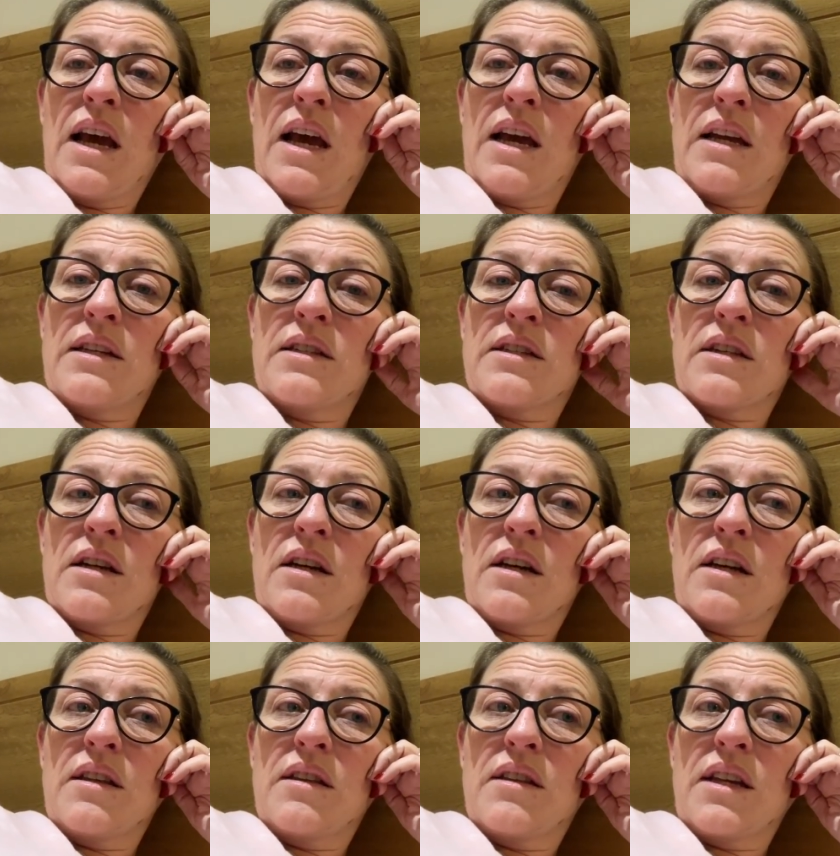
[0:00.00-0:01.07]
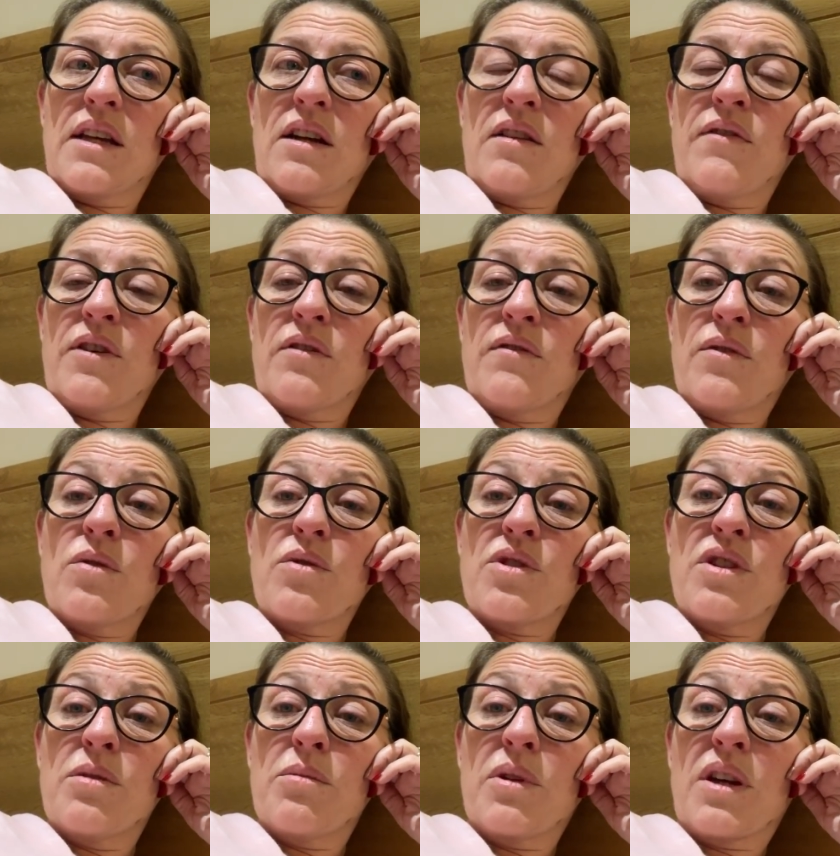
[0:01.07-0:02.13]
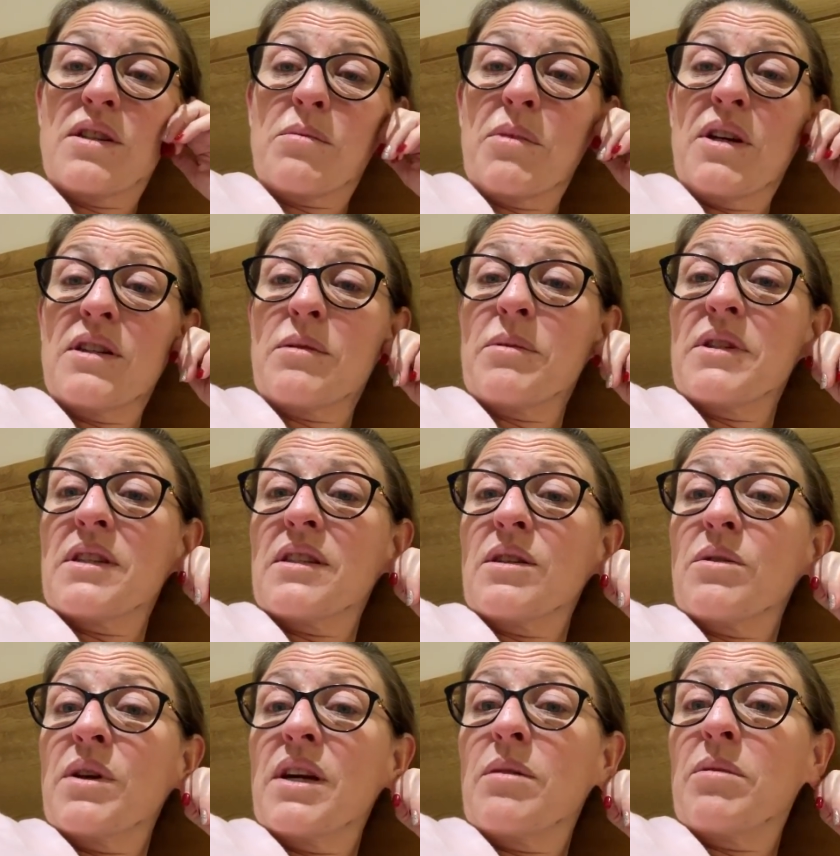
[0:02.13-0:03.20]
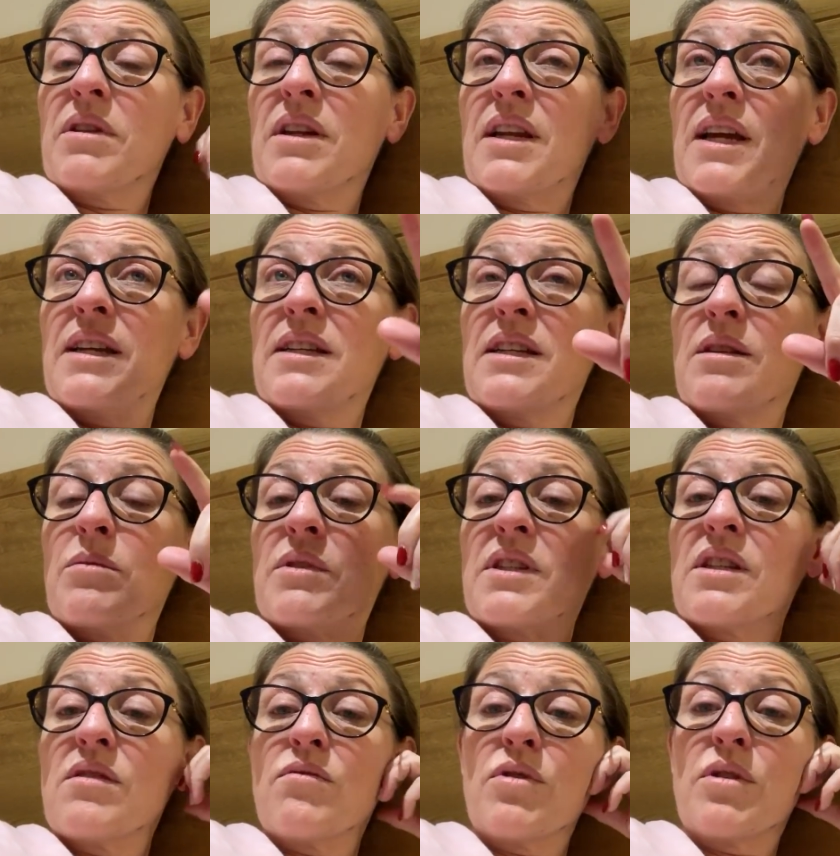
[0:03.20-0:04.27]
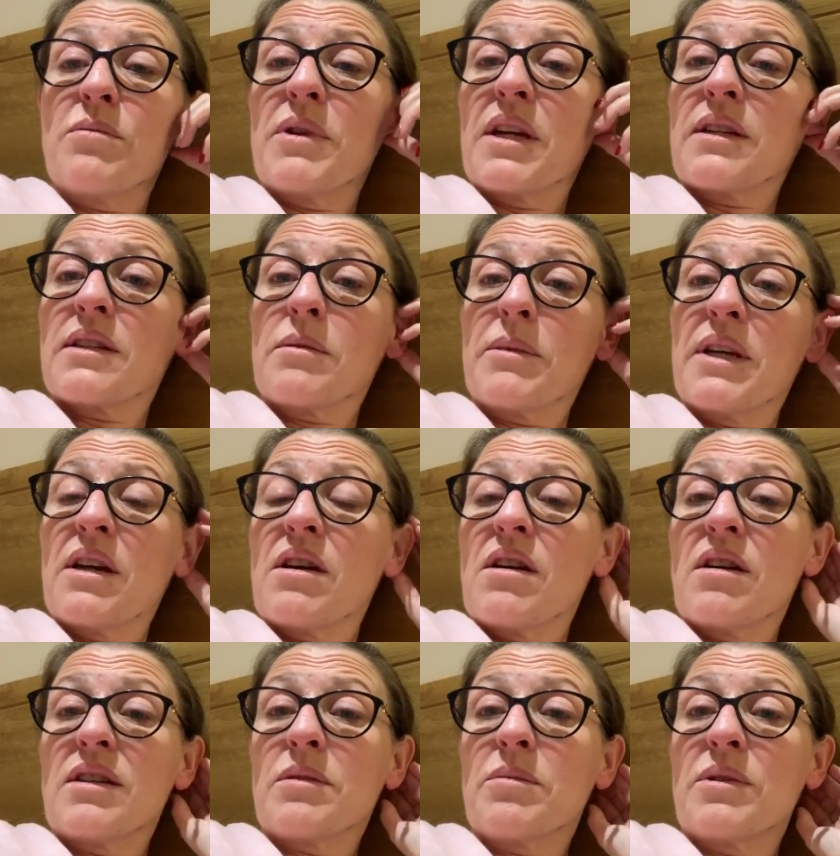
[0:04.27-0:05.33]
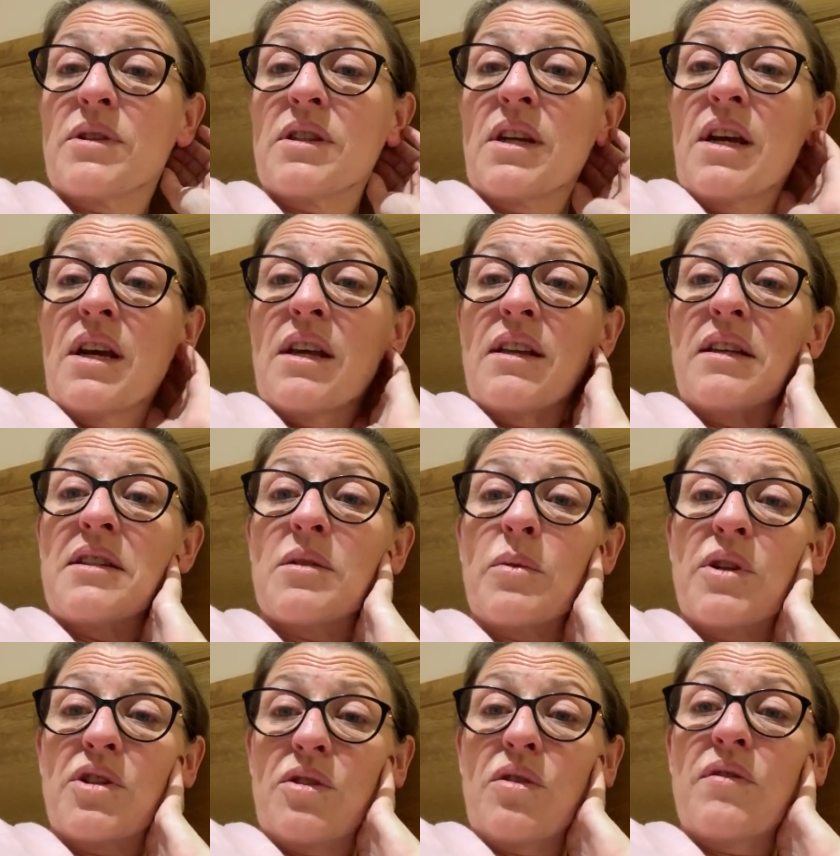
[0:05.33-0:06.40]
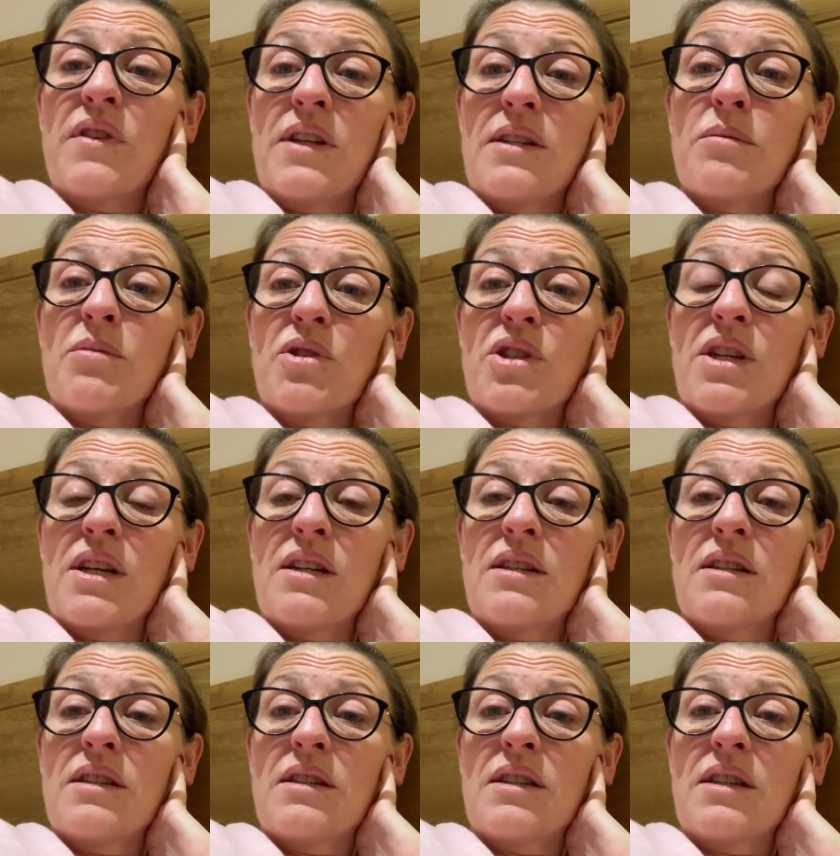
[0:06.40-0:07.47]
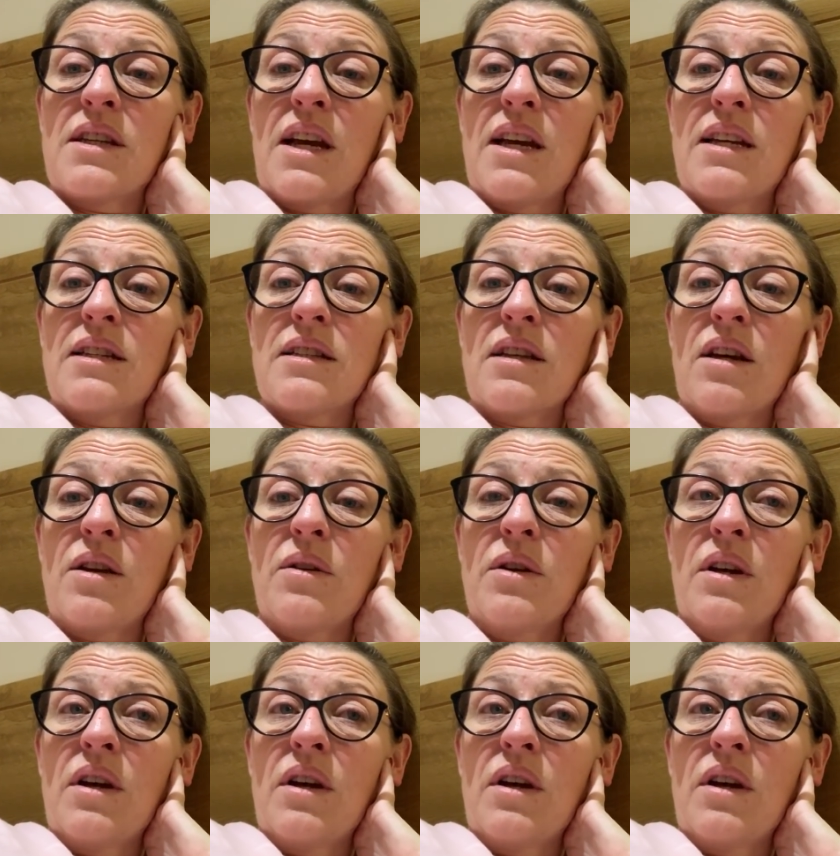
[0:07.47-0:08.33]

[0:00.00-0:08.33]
And I think I feel fortunate because my husband's still here, but the lady that was in the room next to me, her husband, they switched off his machine today. So